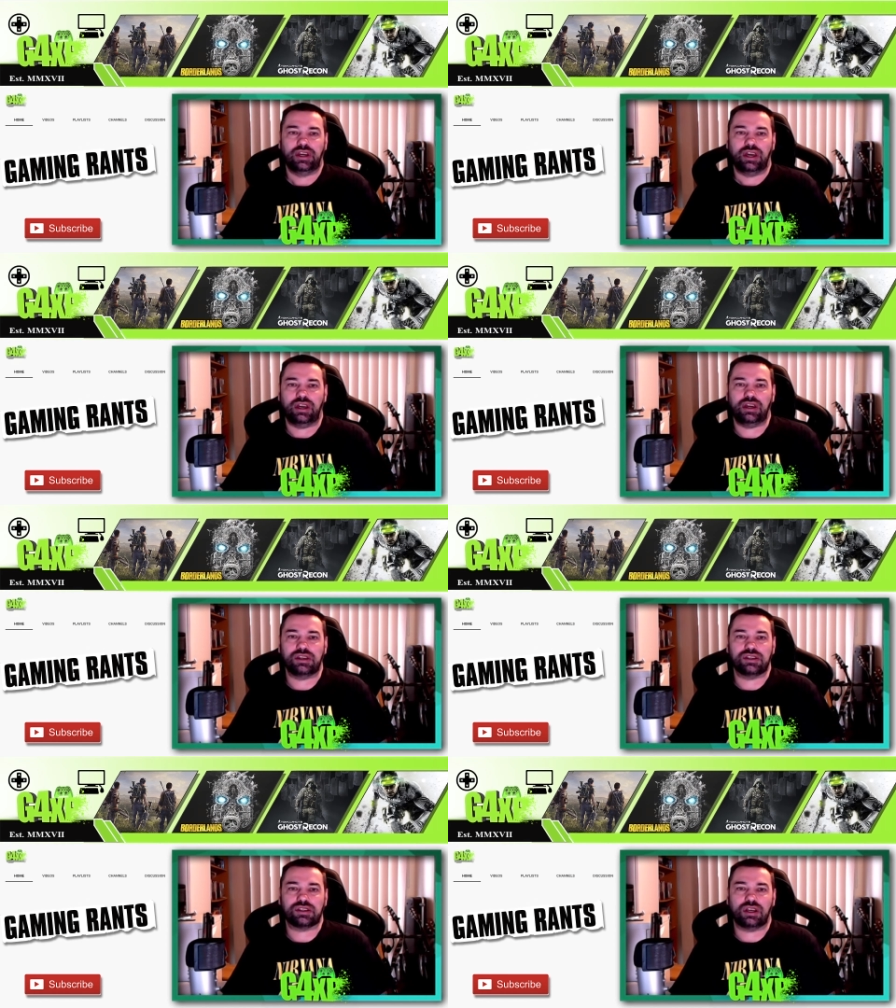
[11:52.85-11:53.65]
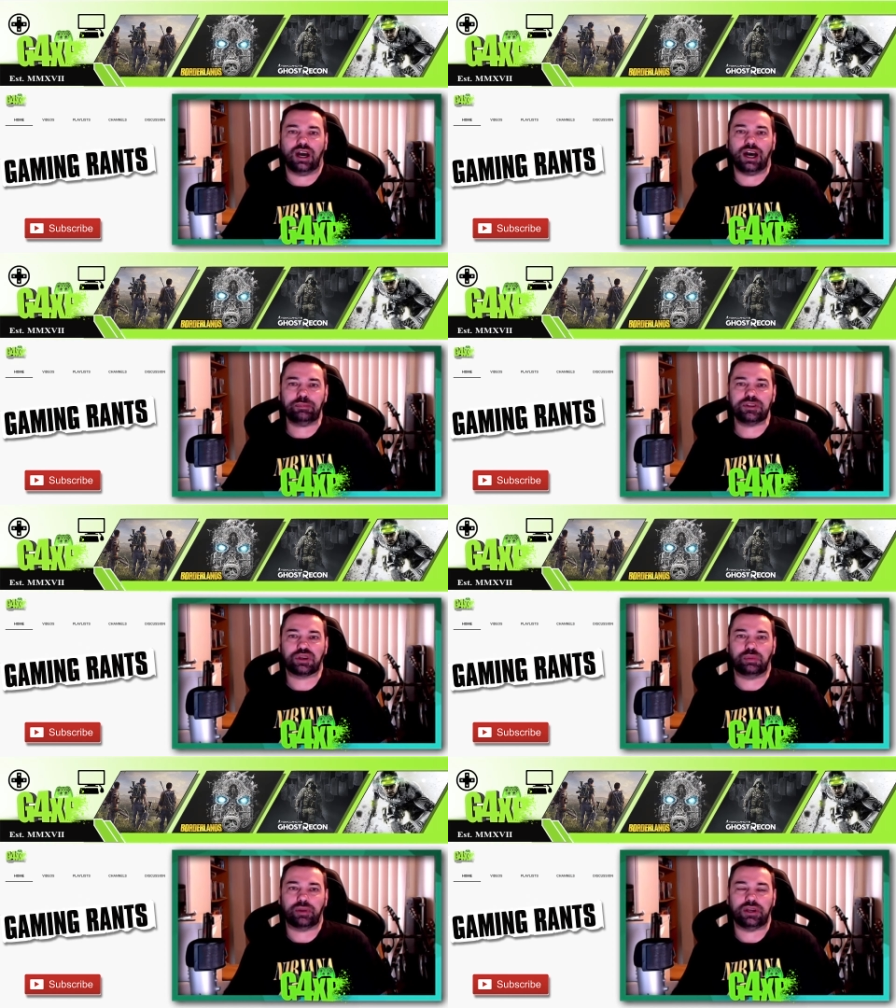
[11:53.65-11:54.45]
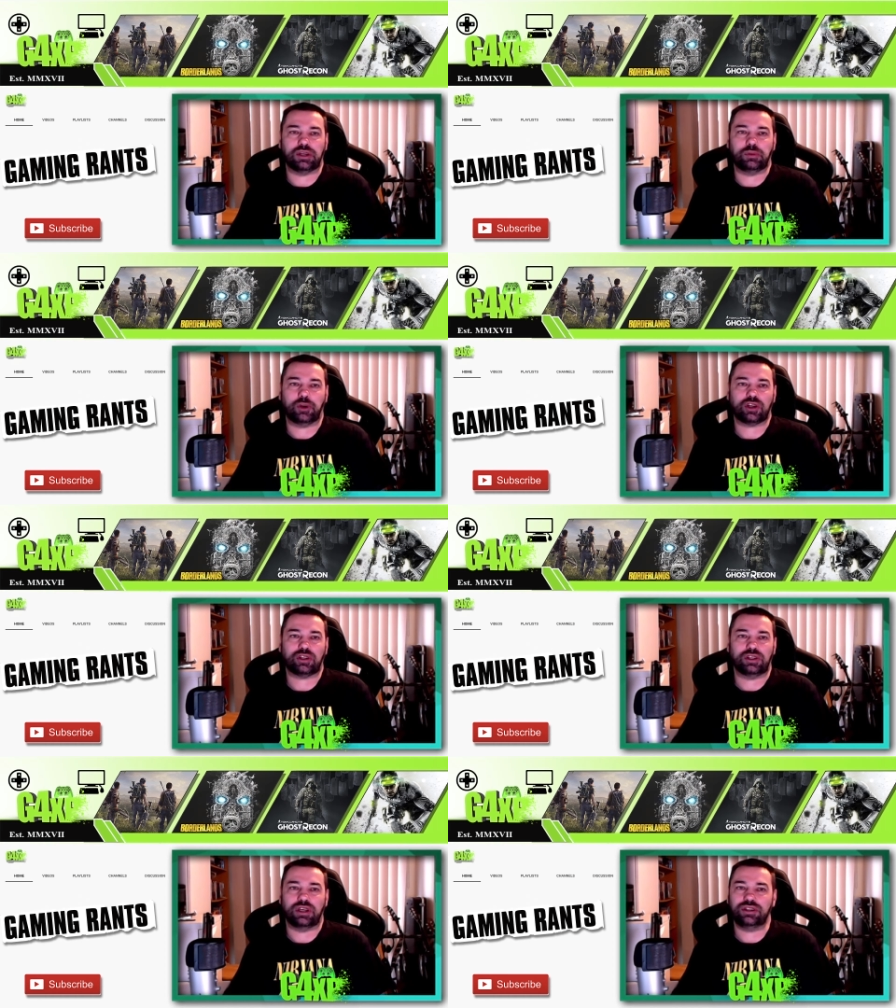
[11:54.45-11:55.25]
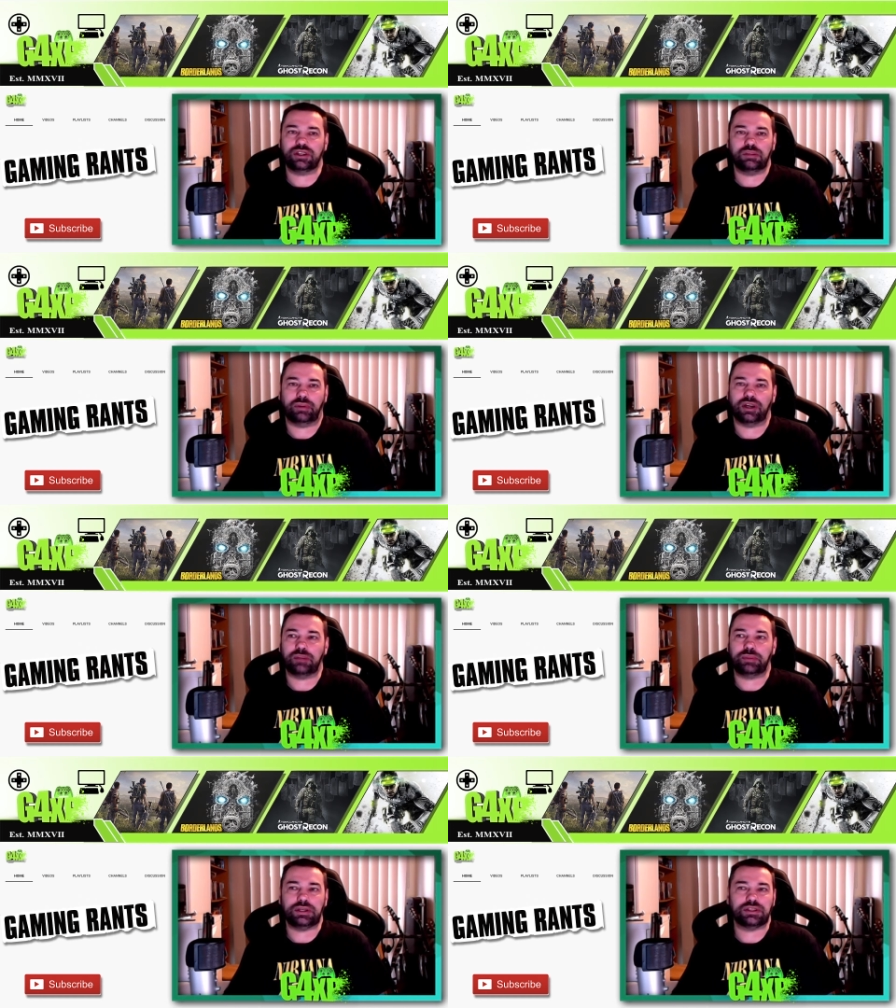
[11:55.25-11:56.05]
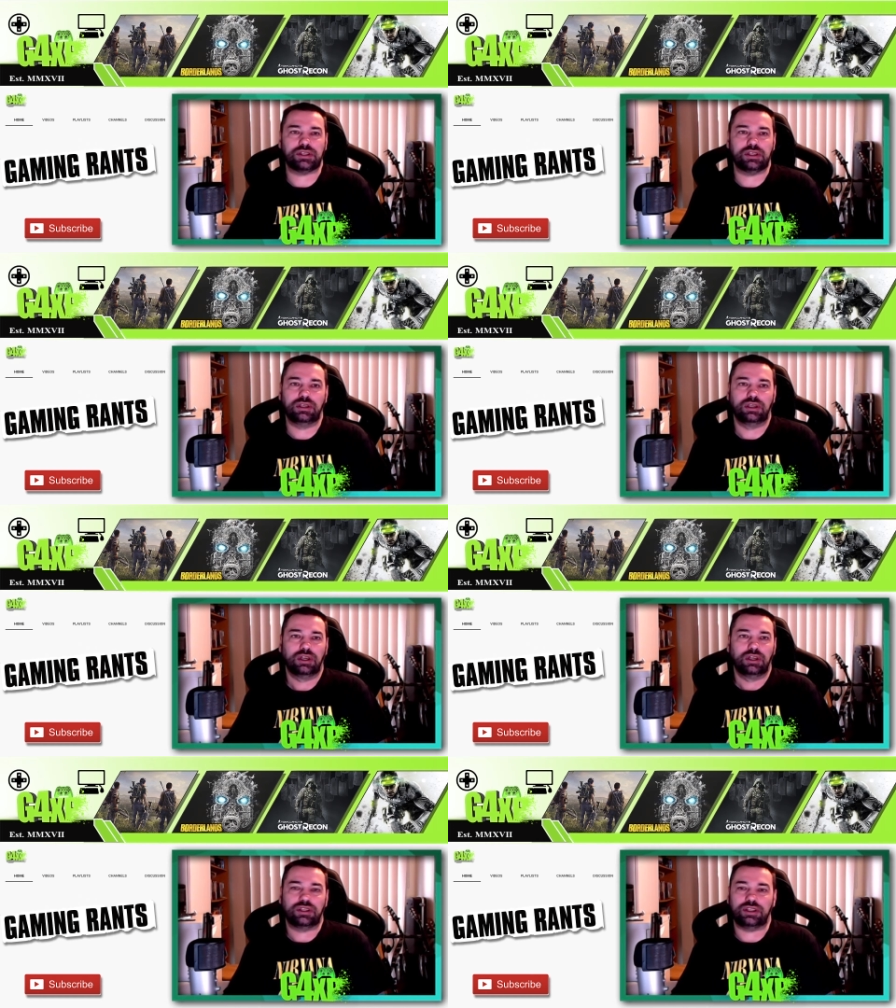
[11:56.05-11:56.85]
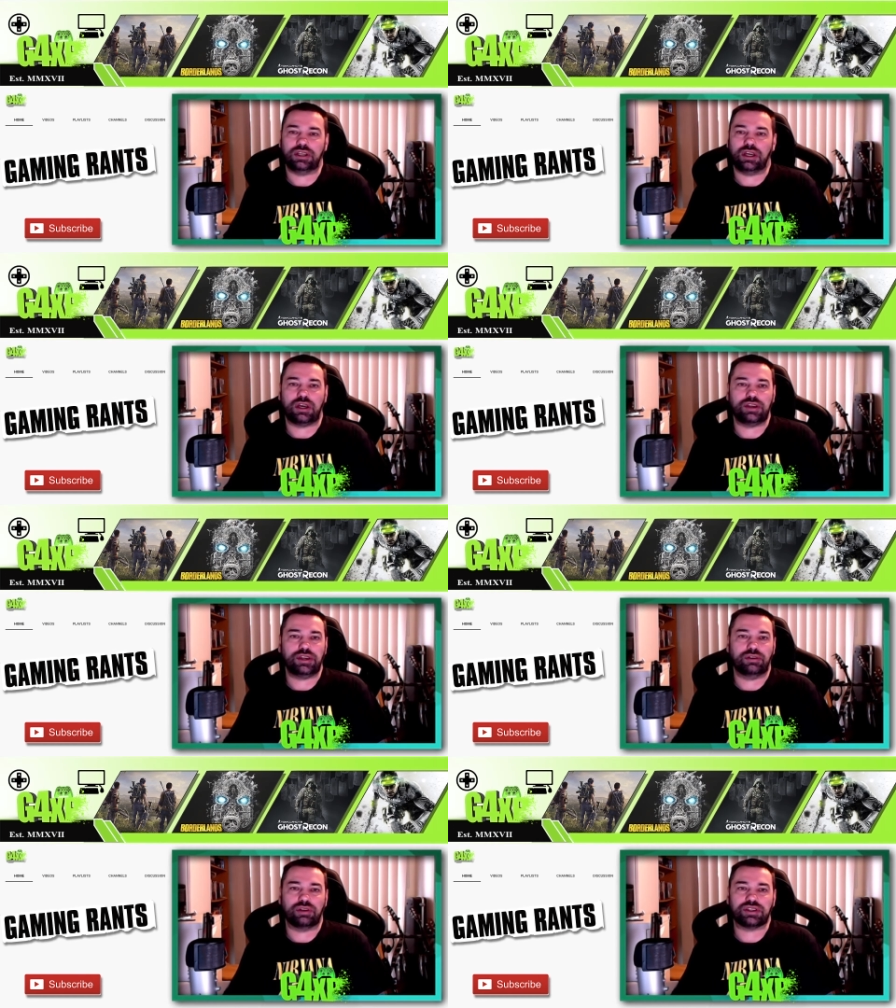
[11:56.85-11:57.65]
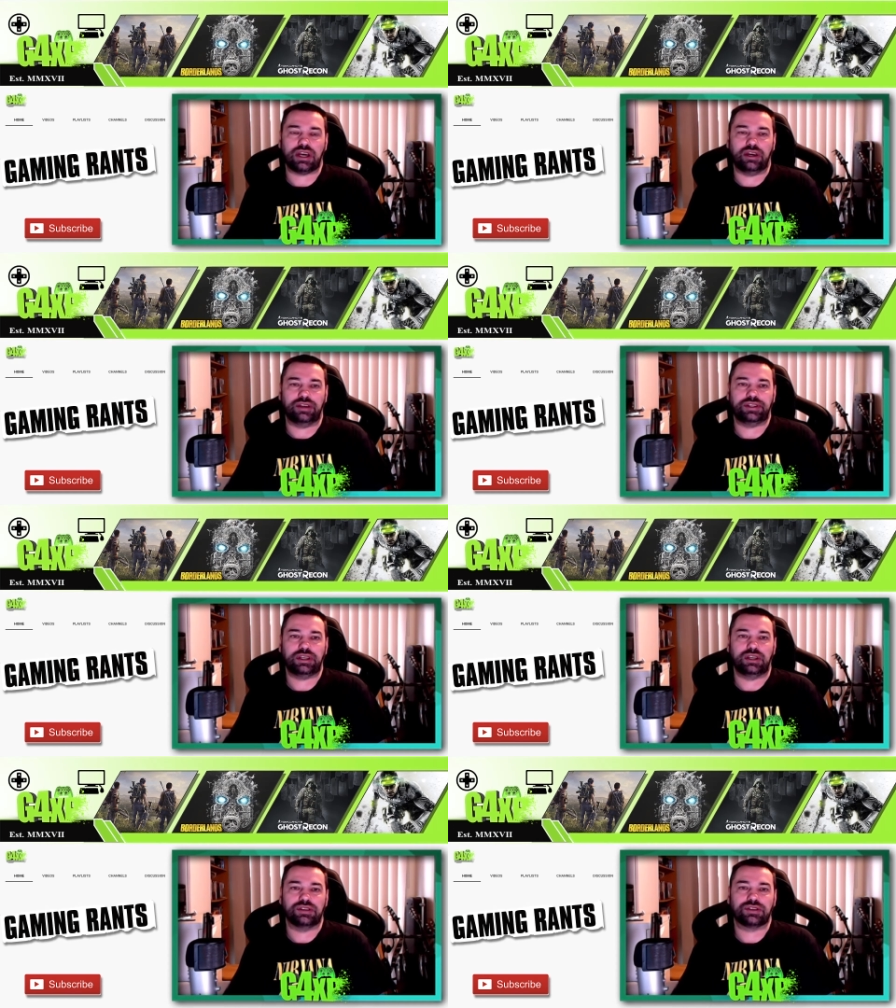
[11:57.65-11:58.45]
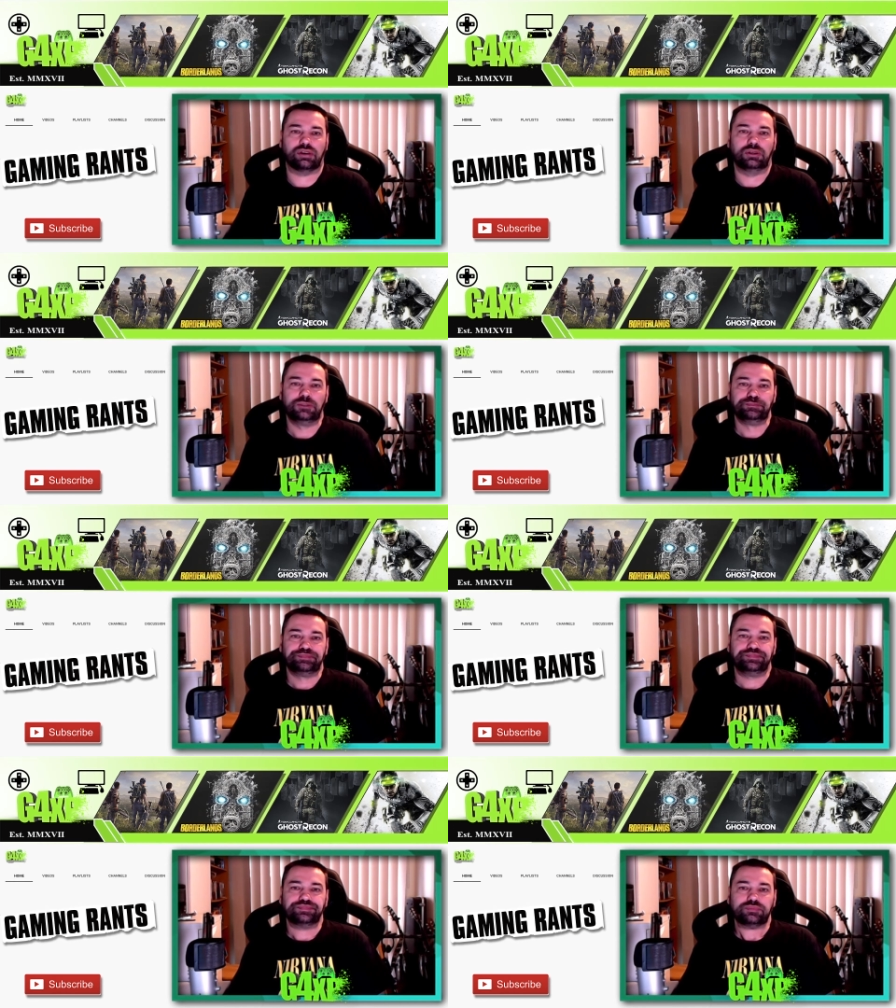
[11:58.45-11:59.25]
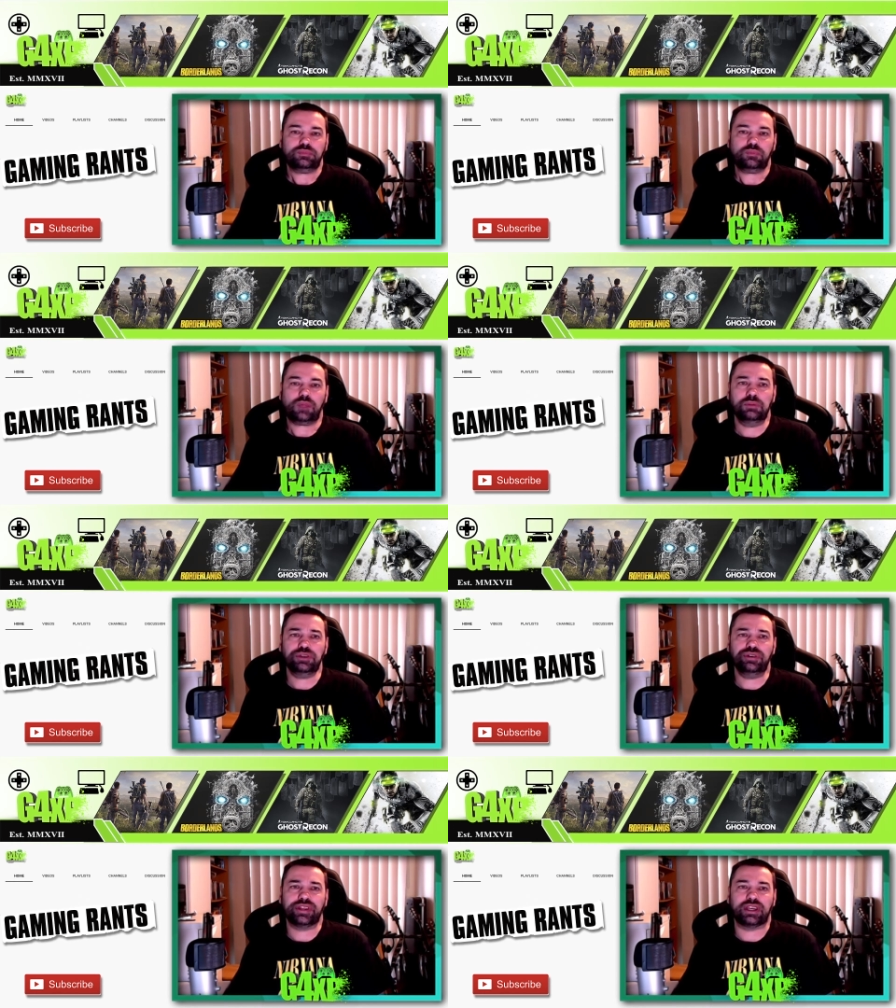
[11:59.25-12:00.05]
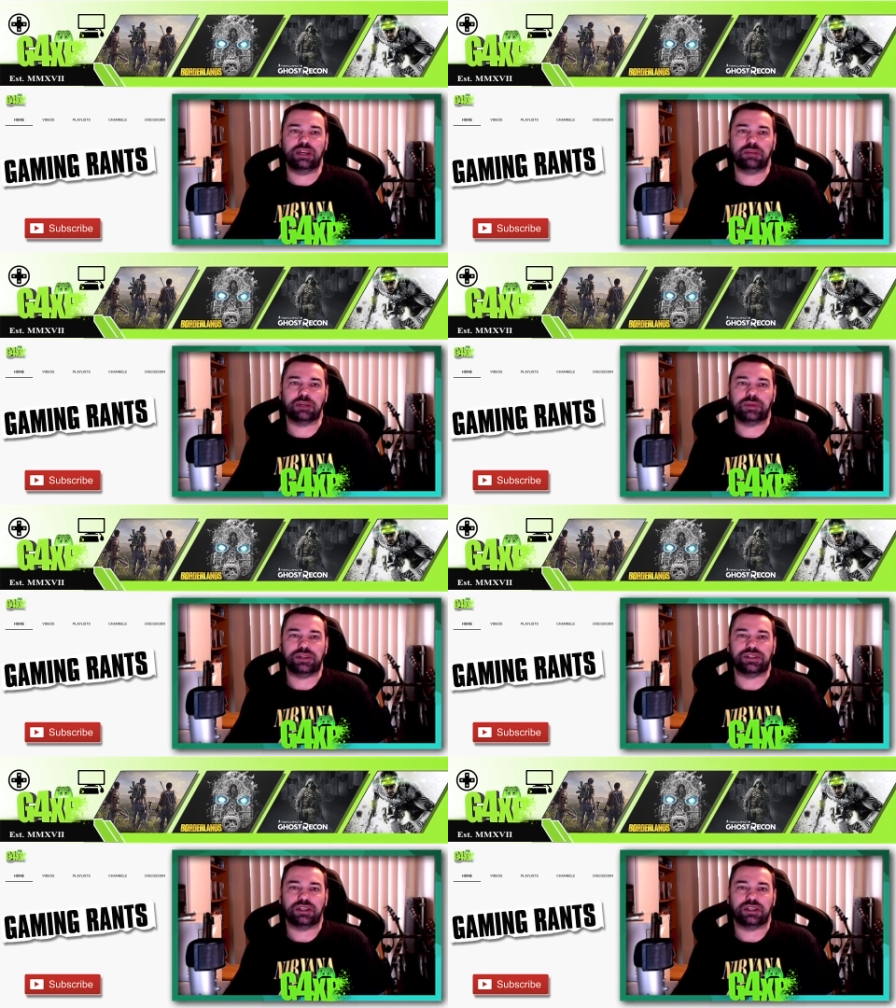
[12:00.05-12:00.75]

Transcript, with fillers: is happens pretty quickly and you can buy a pc today in a year it's out of date so I'm sure the gaming PC